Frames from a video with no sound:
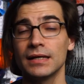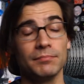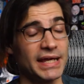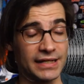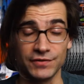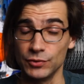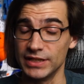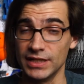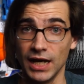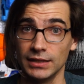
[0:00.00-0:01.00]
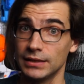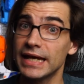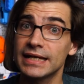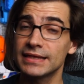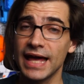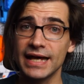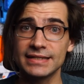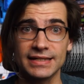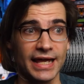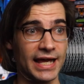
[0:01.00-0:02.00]
Many of you did not like
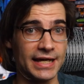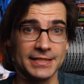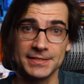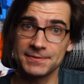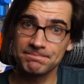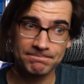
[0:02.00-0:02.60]
that, and